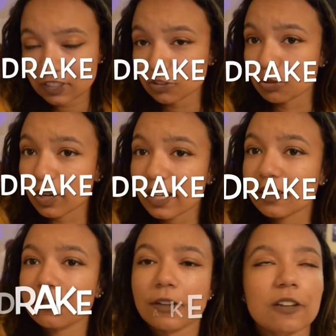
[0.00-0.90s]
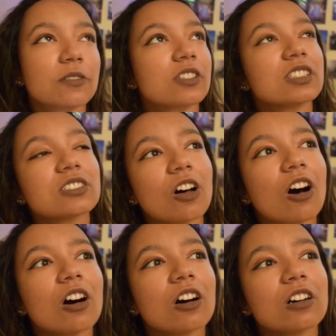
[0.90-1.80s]
Drake, favorite
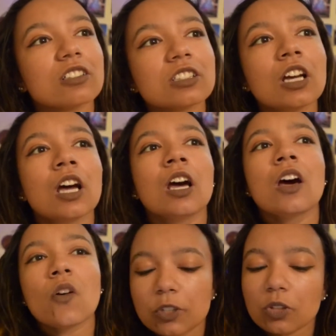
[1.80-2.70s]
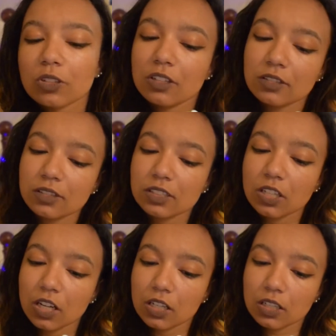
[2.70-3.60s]
song? No Long
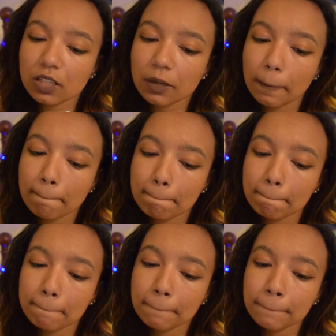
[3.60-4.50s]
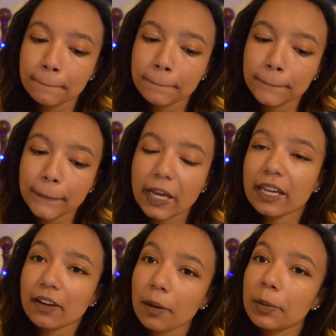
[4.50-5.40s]
Talk
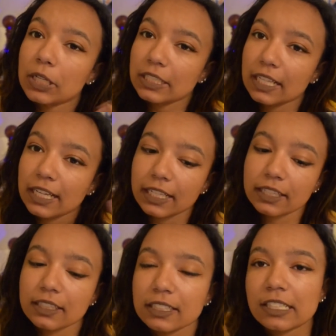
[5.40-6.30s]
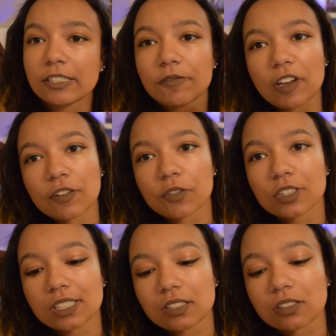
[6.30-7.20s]
and Up All Night, Lee's
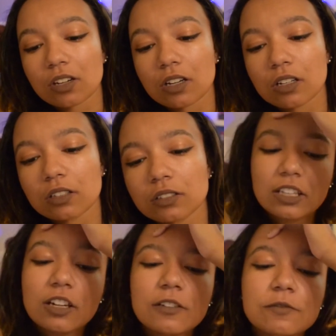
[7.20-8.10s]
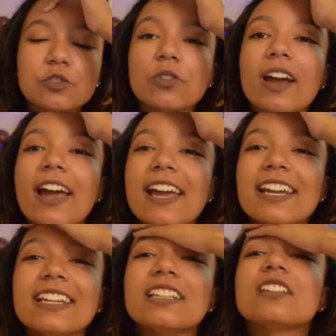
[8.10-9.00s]
favorite song. I love
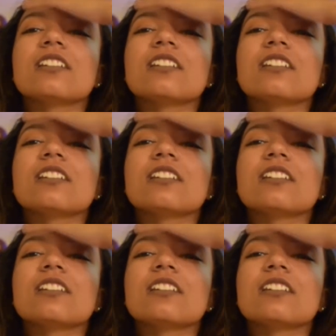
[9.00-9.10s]
Drake.